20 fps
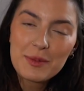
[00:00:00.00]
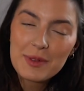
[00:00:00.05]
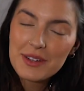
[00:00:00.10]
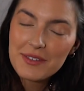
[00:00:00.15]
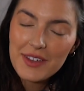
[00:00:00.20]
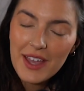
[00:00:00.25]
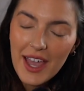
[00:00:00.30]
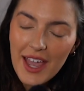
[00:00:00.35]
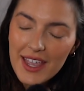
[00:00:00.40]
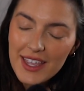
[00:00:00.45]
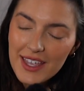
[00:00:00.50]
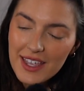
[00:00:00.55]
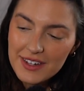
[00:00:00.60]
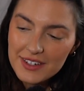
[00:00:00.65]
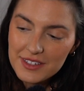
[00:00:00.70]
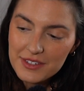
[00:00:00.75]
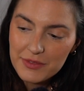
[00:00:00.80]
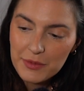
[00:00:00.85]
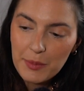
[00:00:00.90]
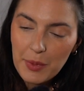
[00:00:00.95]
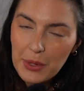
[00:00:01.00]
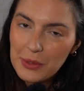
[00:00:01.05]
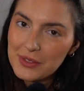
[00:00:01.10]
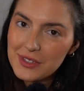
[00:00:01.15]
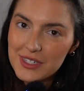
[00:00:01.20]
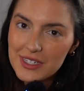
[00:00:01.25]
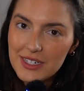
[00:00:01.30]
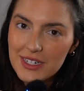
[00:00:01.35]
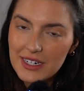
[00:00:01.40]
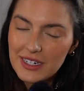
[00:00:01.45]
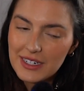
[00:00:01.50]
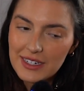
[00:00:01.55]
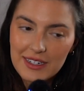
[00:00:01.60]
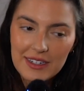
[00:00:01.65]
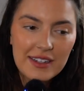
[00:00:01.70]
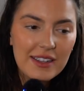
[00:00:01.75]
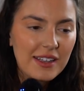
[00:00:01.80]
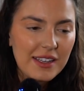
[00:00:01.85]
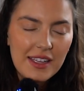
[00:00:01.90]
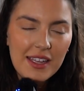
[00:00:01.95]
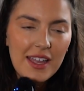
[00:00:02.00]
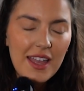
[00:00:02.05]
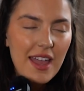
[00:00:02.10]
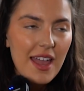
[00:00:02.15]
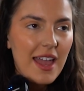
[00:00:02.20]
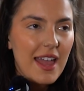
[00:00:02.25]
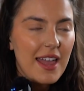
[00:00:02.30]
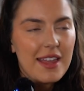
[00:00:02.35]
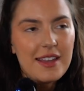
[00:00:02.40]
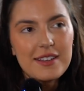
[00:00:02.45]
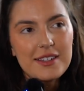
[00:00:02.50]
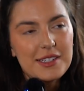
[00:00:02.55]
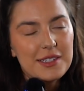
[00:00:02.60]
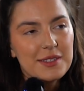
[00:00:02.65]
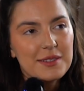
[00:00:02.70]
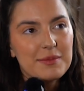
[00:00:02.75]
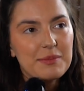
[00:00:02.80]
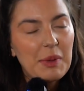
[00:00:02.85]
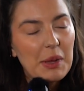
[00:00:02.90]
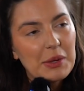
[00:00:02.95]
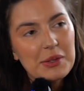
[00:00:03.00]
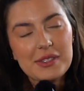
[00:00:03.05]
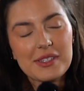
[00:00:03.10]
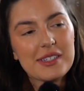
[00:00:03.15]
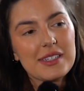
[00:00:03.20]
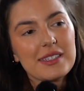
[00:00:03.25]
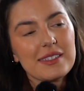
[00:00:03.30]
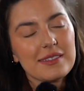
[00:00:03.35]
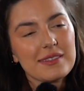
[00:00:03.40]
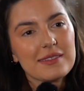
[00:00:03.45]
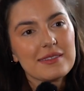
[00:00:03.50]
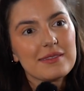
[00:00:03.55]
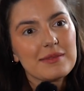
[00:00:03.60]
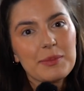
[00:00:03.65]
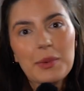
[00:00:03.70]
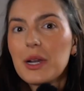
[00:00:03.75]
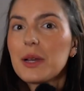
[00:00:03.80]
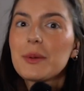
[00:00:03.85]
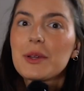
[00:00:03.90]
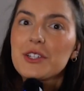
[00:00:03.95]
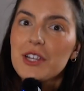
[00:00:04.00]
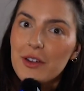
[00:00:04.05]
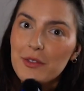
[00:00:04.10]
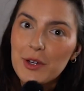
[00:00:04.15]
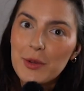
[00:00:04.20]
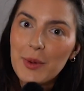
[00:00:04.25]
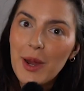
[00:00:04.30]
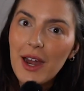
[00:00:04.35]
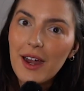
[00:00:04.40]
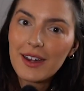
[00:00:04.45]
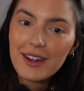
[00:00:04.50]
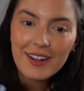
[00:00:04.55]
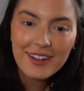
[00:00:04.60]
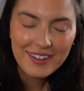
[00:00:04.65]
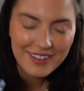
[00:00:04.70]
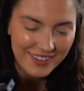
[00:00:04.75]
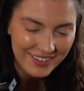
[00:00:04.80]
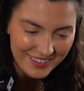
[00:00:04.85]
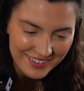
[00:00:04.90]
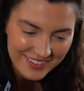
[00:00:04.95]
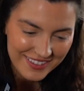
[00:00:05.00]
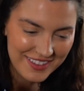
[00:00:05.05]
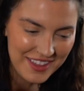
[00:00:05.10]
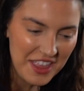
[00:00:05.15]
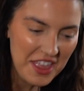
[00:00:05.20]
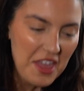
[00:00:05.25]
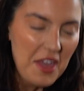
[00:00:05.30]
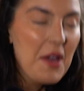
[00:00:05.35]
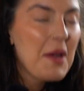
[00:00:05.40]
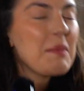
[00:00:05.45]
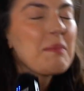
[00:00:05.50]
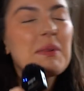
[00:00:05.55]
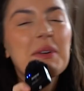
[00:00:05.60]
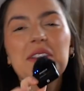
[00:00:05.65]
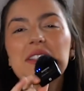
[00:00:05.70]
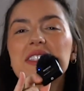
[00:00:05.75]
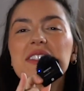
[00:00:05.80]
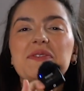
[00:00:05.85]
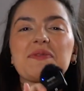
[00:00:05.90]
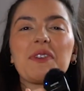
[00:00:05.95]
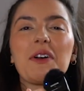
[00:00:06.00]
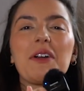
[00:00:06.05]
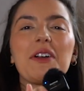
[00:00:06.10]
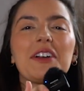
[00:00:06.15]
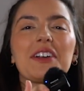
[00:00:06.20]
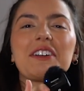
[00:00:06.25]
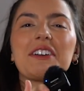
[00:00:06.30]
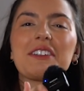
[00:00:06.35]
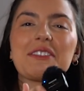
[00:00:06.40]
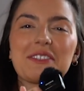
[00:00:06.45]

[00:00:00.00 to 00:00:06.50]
bit of a hiatus from posting here, and posting pretty much everywhere, but it's for a good